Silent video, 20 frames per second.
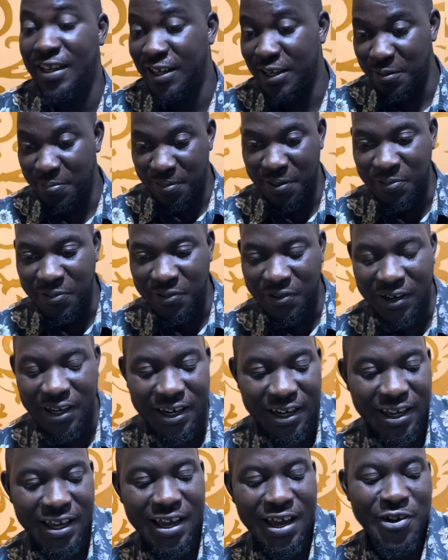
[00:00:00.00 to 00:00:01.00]
the Bremo
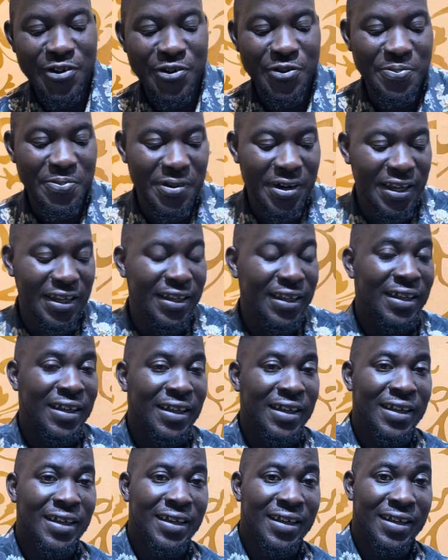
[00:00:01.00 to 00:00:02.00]
and the Enumerate.
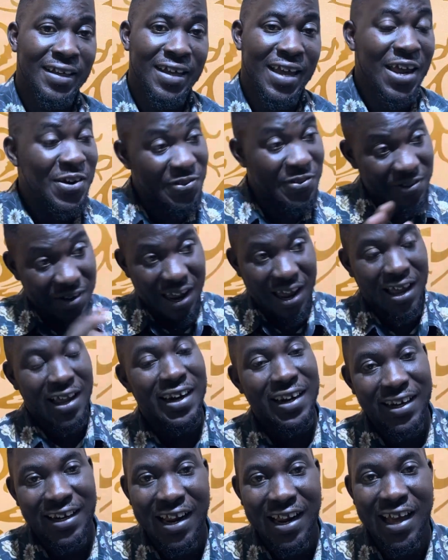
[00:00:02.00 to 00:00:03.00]

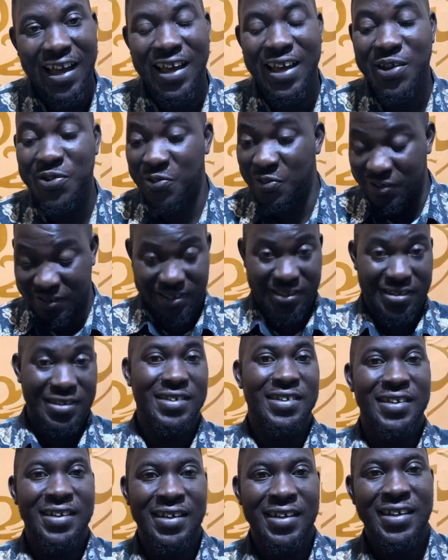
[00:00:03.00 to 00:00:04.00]
Enra na it was
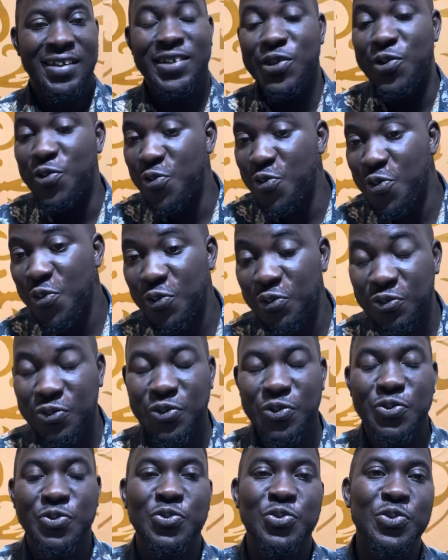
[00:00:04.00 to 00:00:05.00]
the
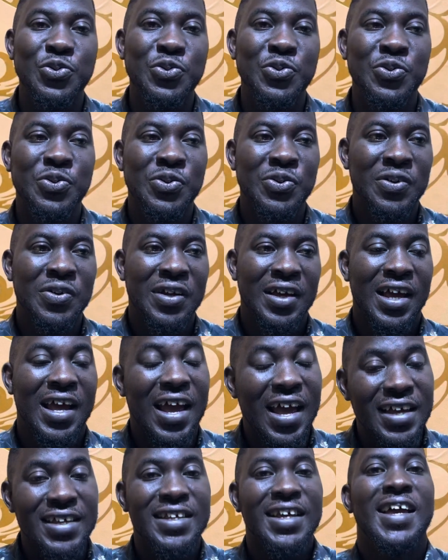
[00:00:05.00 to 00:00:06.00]
road to
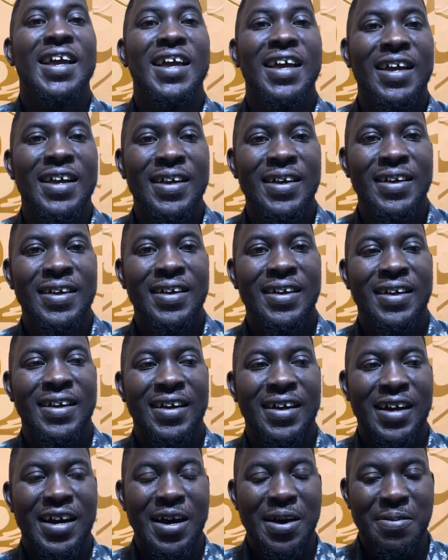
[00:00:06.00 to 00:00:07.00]
a year
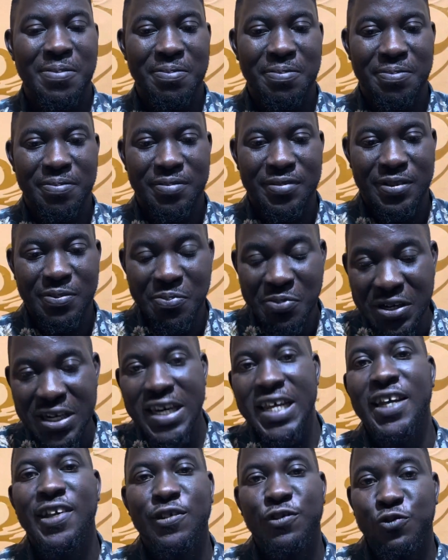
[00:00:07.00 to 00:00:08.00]

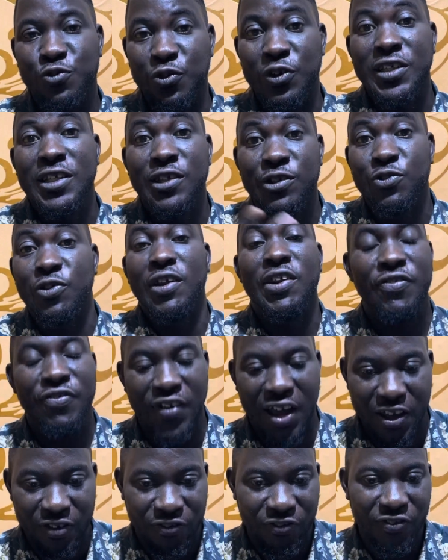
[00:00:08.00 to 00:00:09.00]
Munich
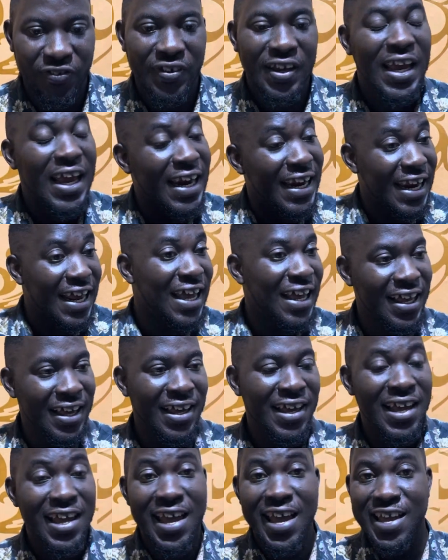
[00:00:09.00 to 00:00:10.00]
2025. Ene
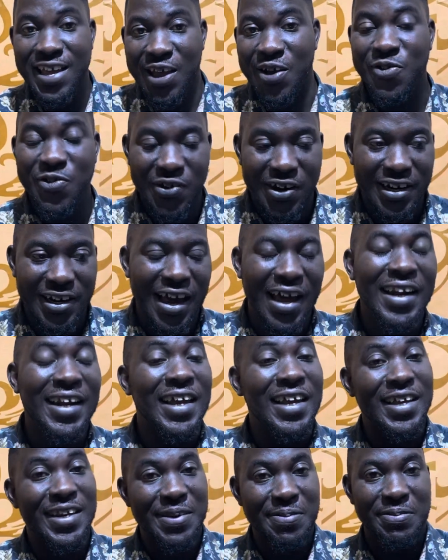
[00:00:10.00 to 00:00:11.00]
ya wada
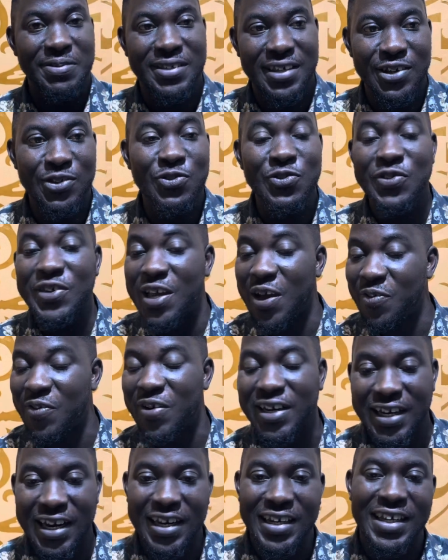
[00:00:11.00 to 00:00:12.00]
na yenim say do ya
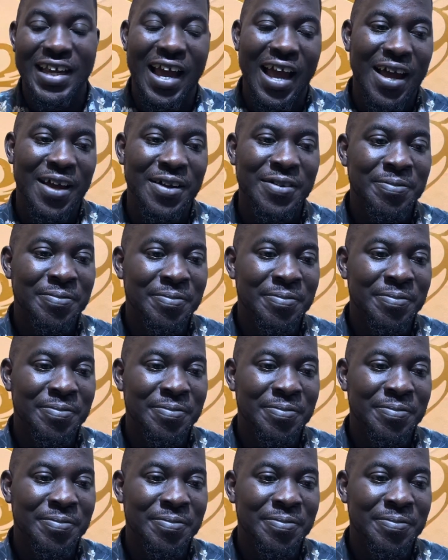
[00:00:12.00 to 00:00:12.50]
wada dia